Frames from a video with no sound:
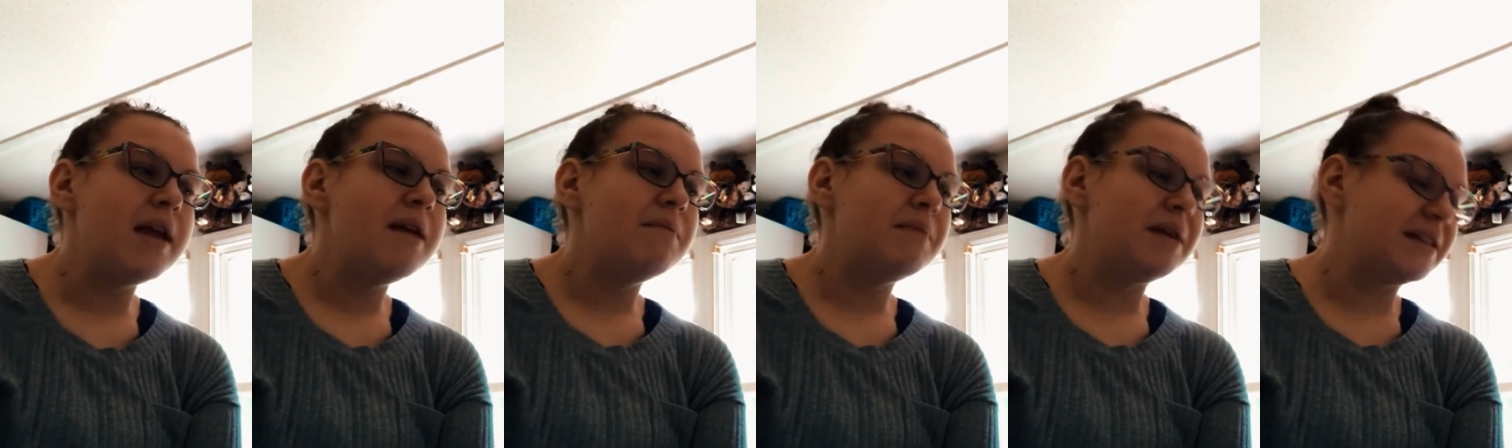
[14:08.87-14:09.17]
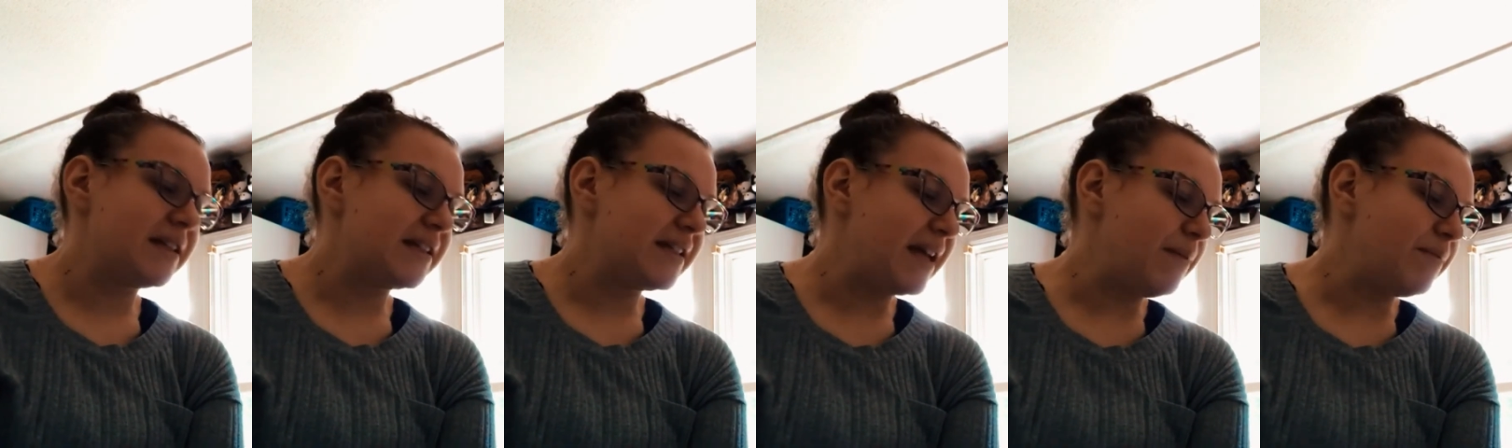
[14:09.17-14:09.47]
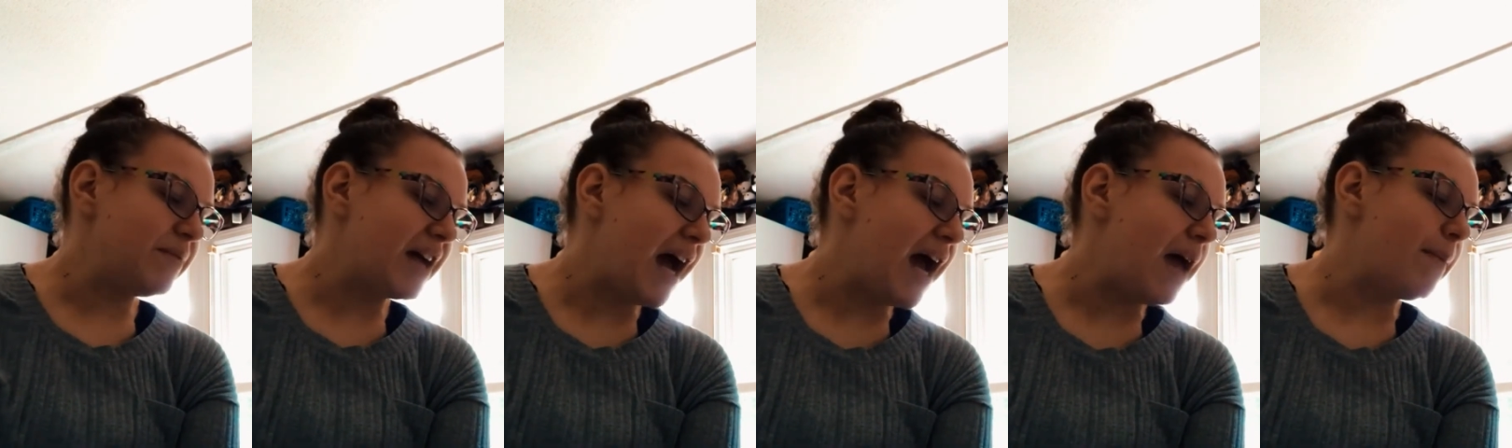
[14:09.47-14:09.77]
but at the same
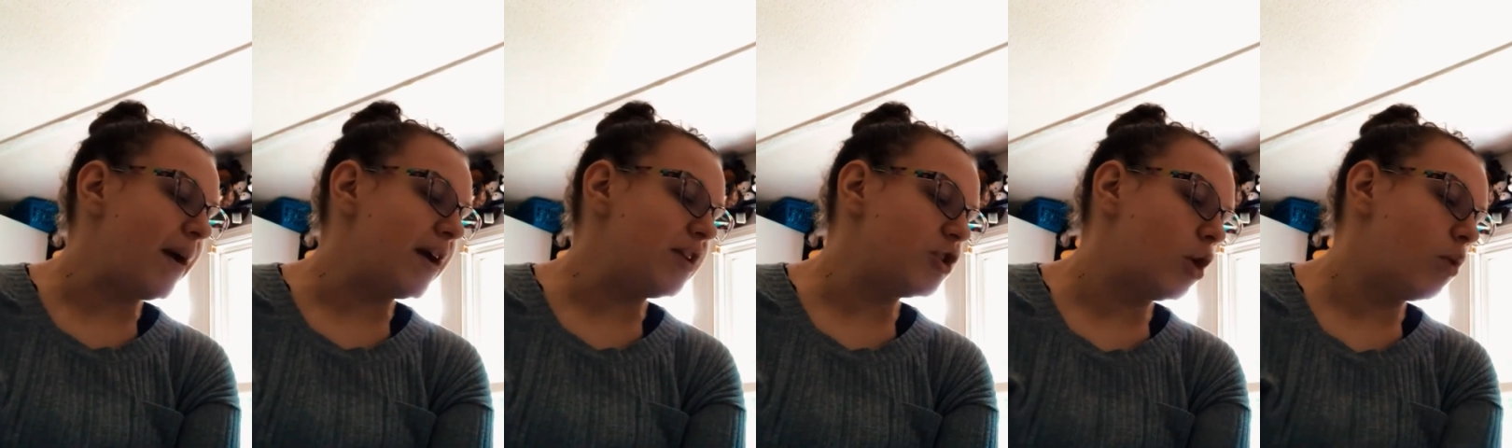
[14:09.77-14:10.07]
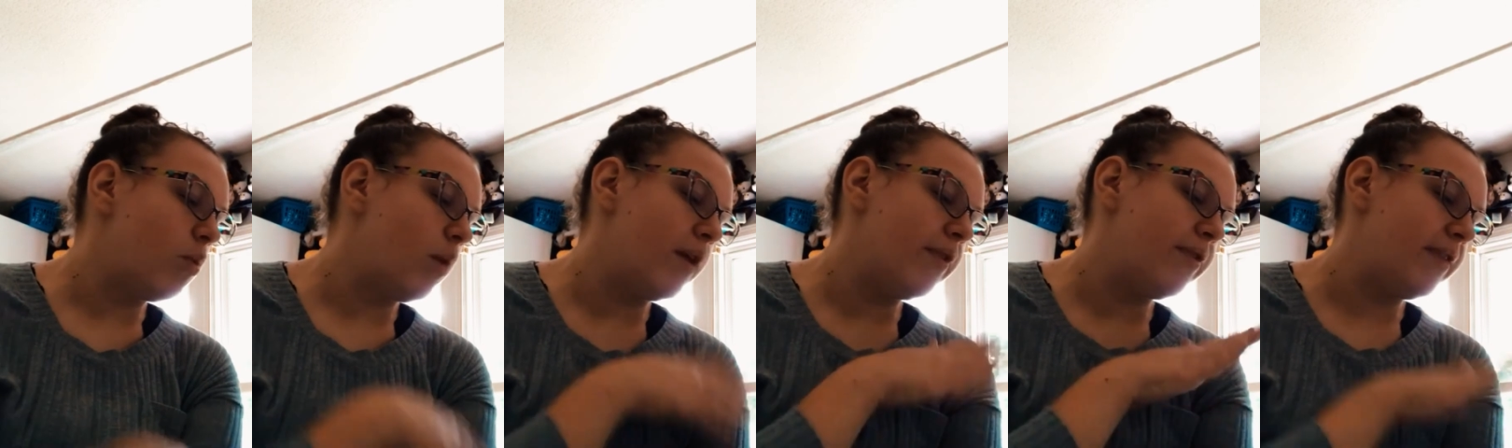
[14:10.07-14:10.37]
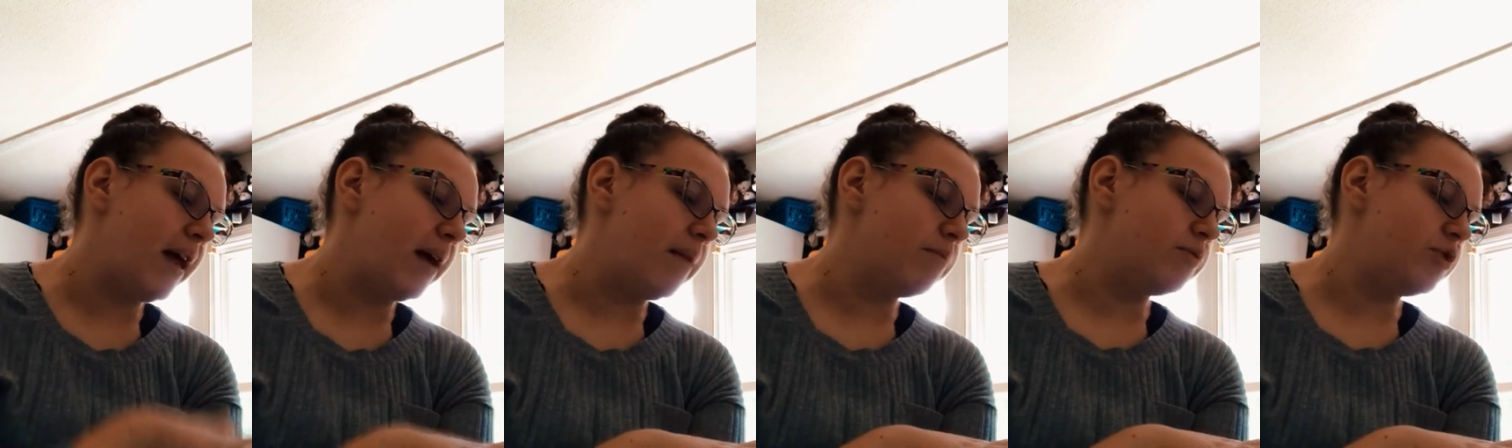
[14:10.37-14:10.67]
time, I don't want
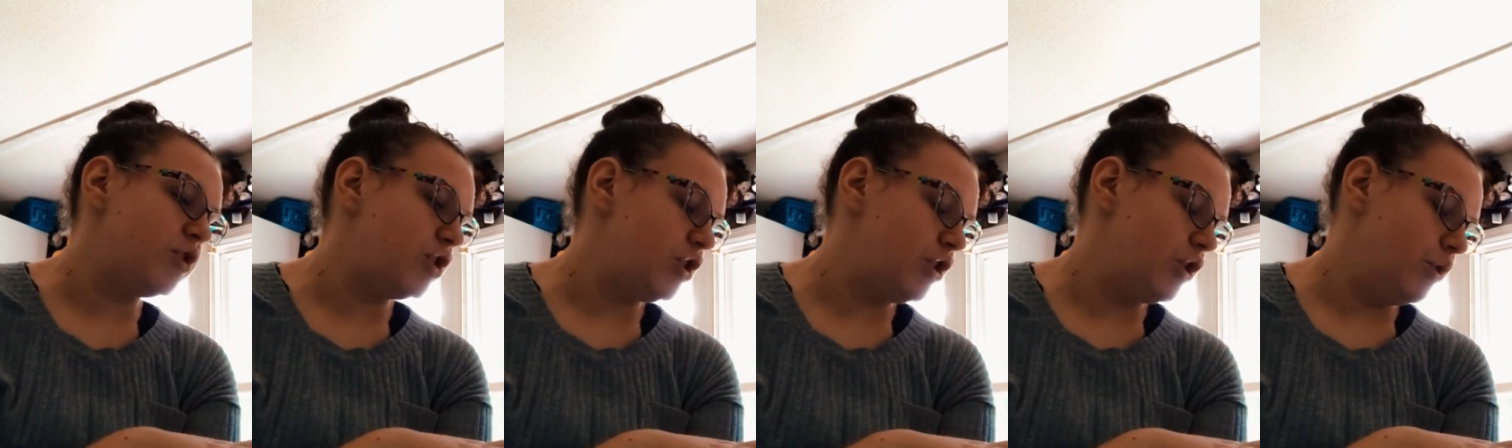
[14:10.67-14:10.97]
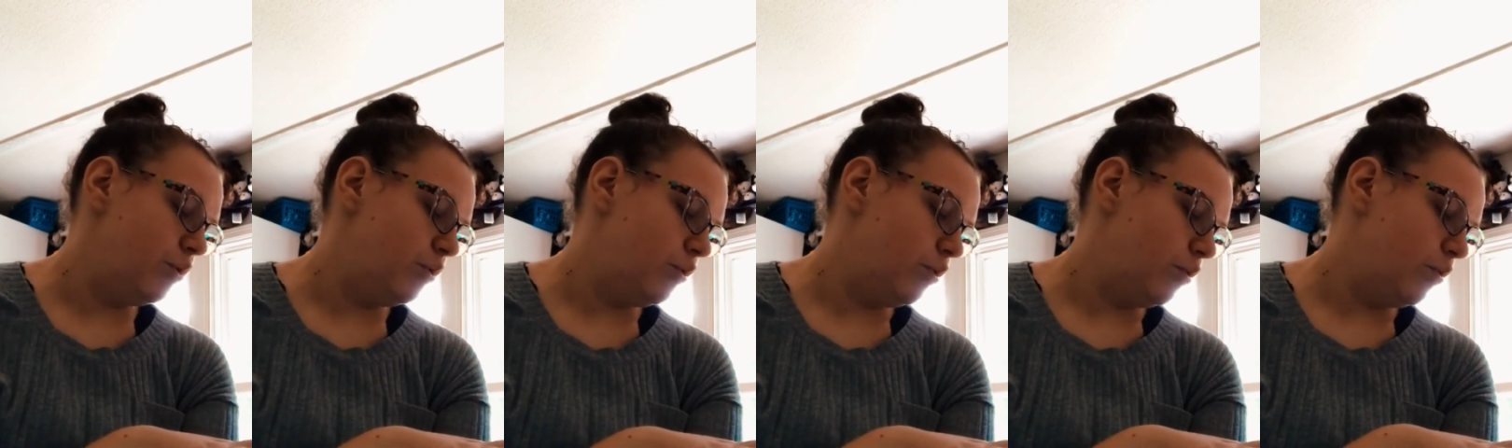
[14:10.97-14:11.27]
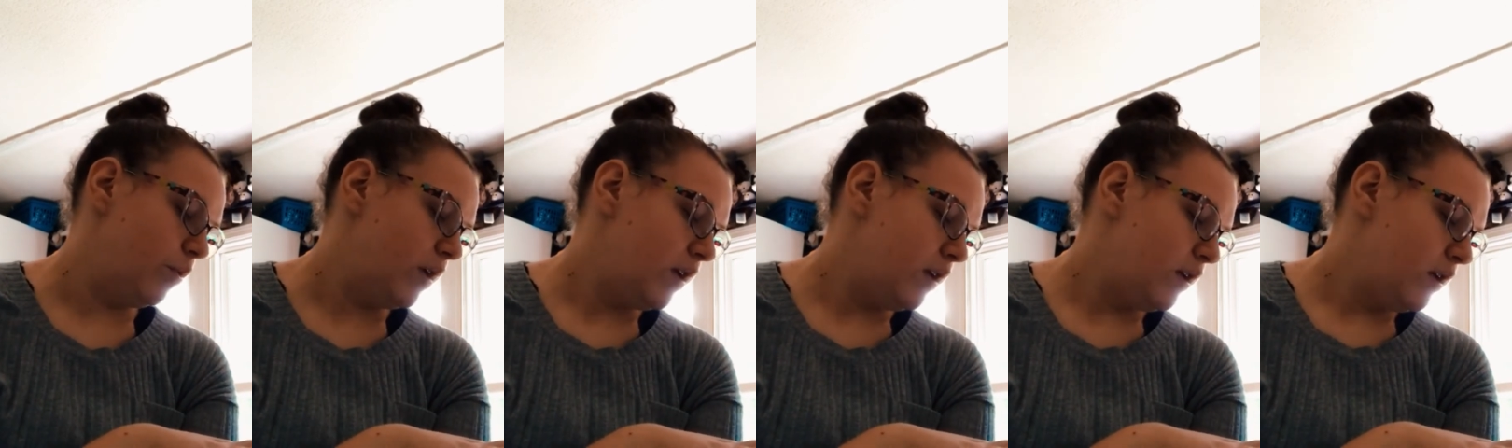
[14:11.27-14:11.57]
them to